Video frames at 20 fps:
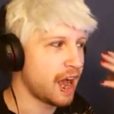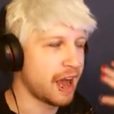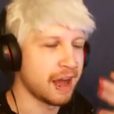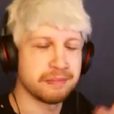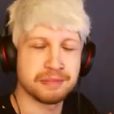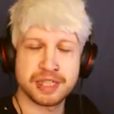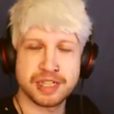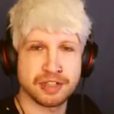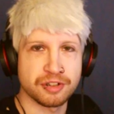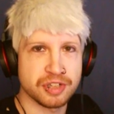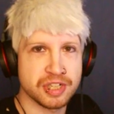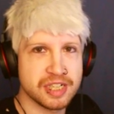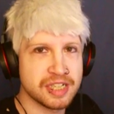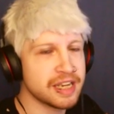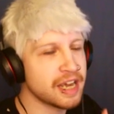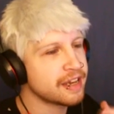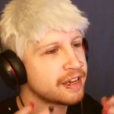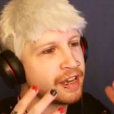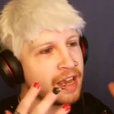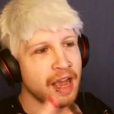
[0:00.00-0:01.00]
I'm still
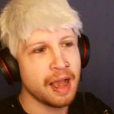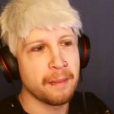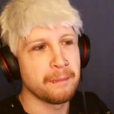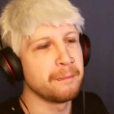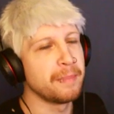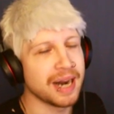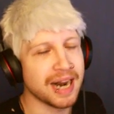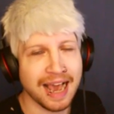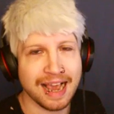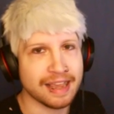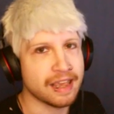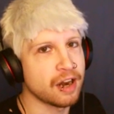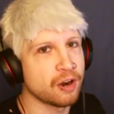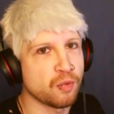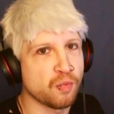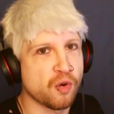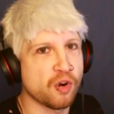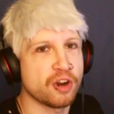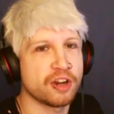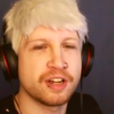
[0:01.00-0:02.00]
sick, but I gotta
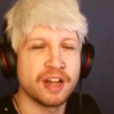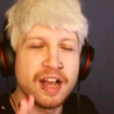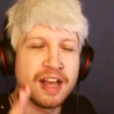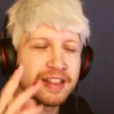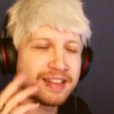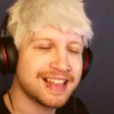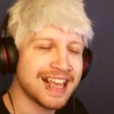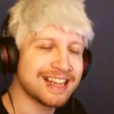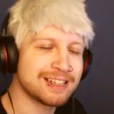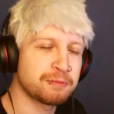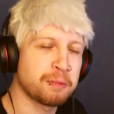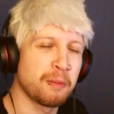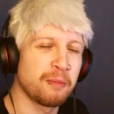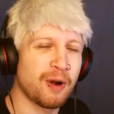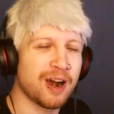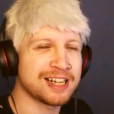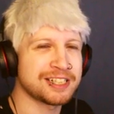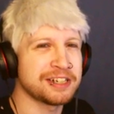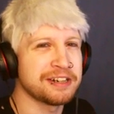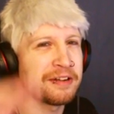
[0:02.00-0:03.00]
work. Thanks for
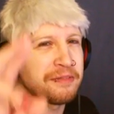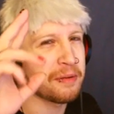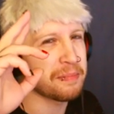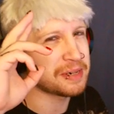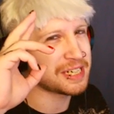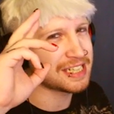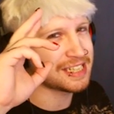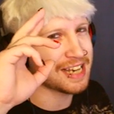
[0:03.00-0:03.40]
watching, everybody.